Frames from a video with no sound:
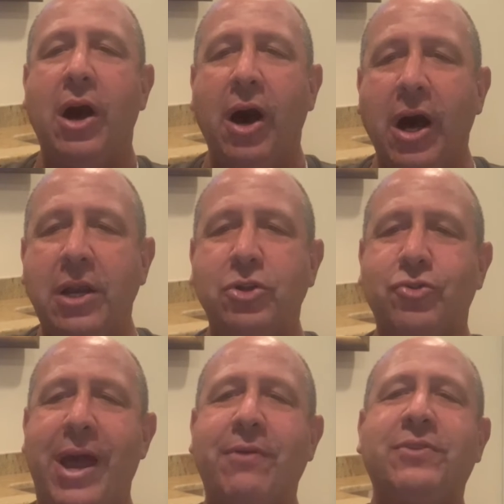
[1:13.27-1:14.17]

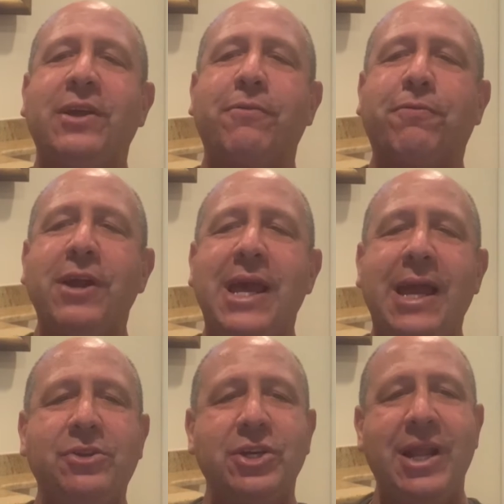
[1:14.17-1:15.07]
undrafted free
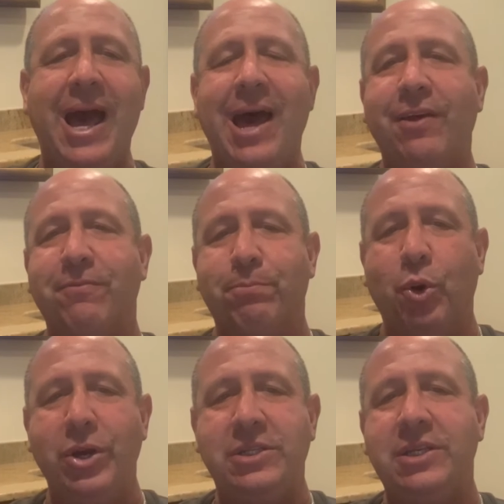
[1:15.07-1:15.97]
agent out of
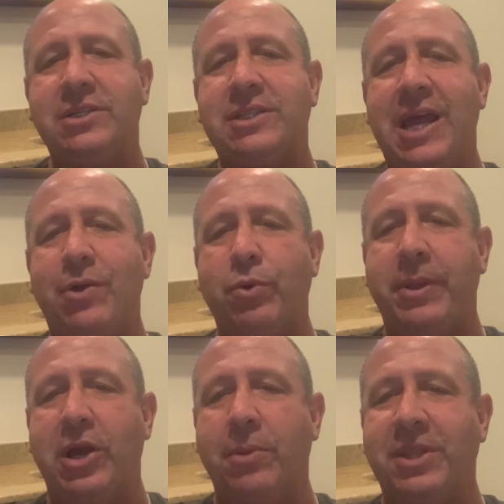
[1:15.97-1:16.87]
Boise State, will
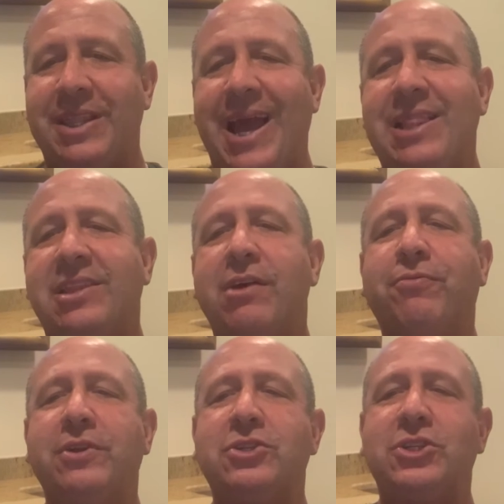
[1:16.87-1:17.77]
become the ninth
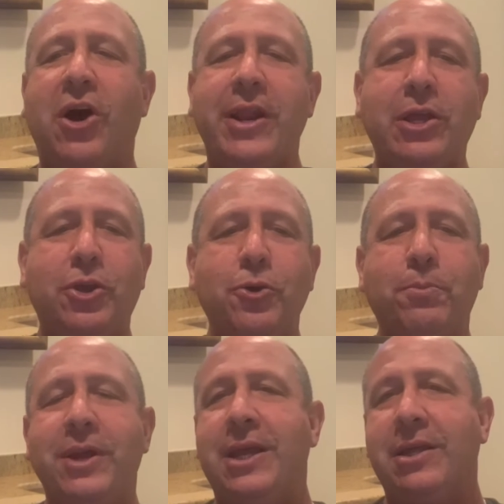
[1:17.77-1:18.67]
different starting
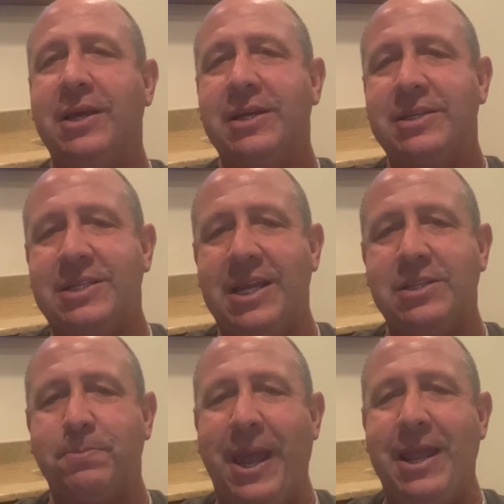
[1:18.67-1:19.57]
QB
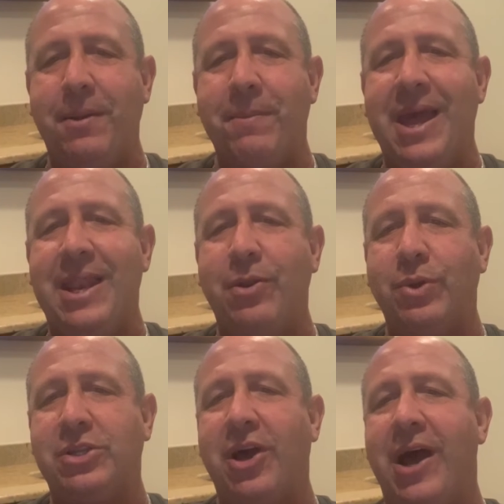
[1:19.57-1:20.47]
since Peyton Manning
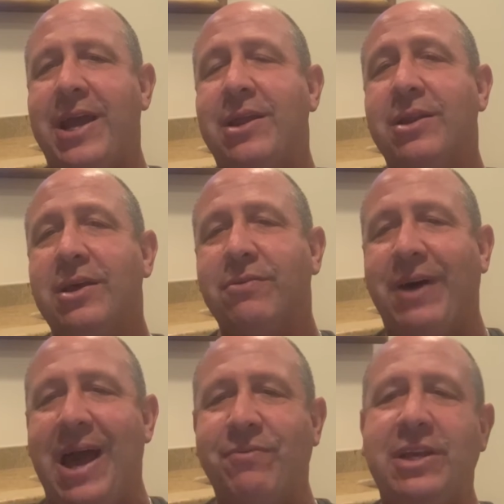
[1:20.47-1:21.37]
retired
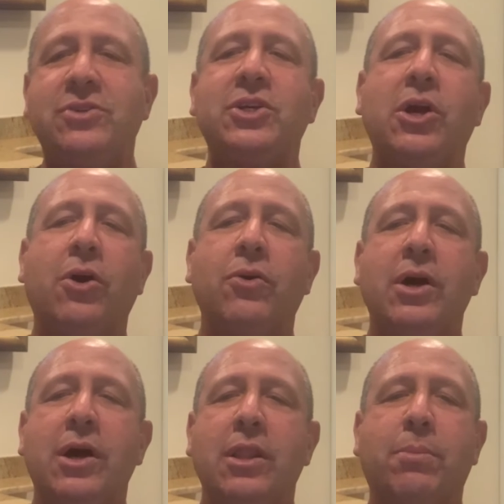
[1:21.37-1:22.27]
5 years ago.
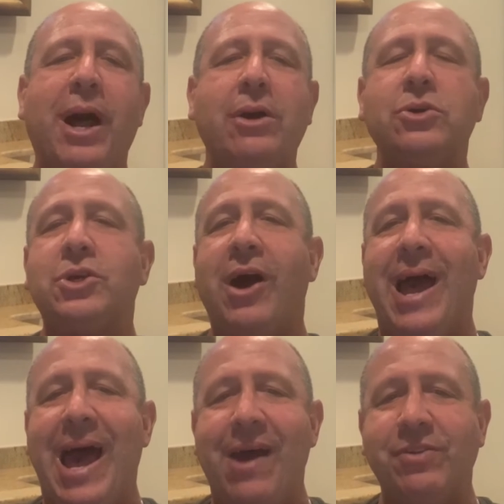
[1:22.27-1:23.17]
The Broncos are
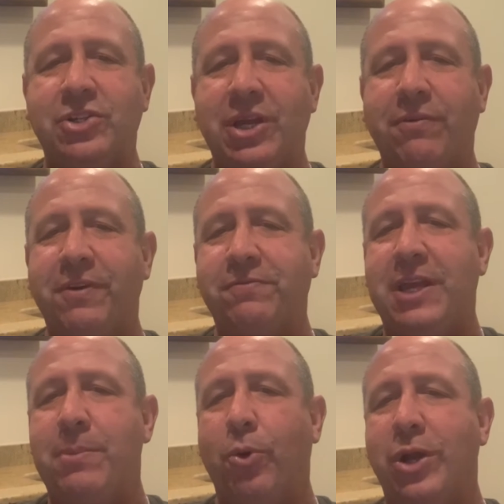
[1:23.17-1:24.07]
averaging
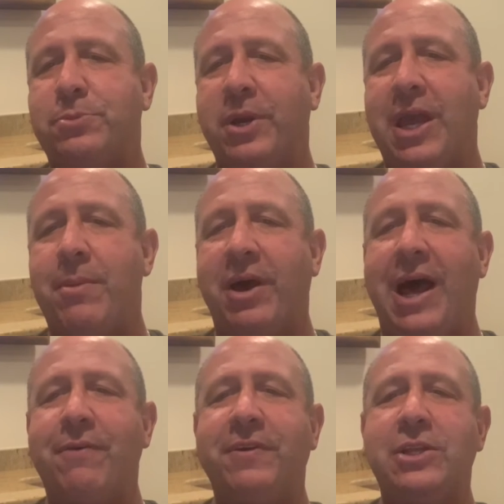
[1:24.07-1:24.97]
15 points per game
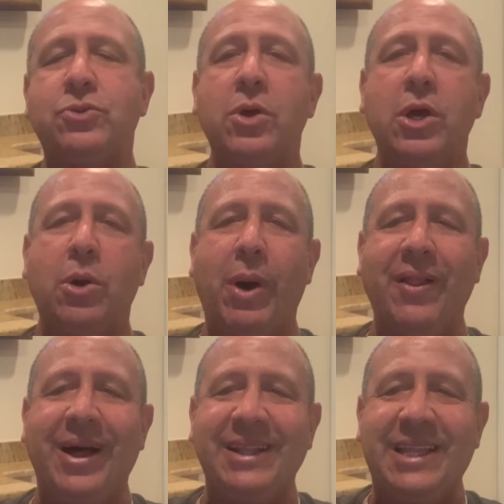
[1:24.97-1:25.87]
on offense, while
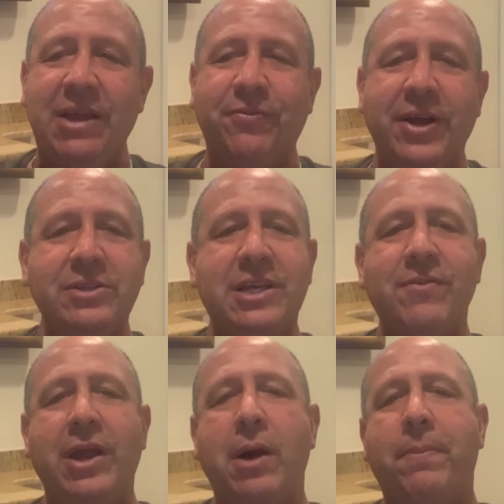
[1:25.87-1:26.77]
on defense
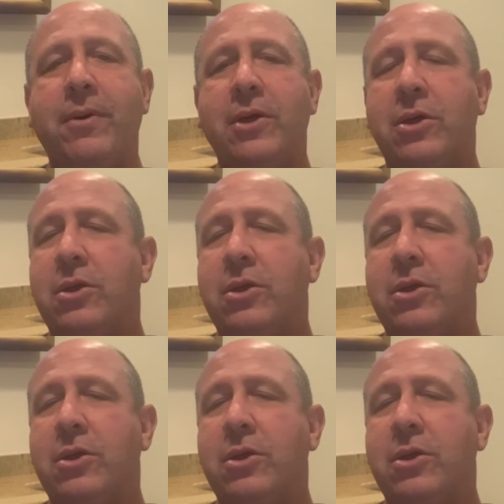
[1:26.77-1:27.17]
giving up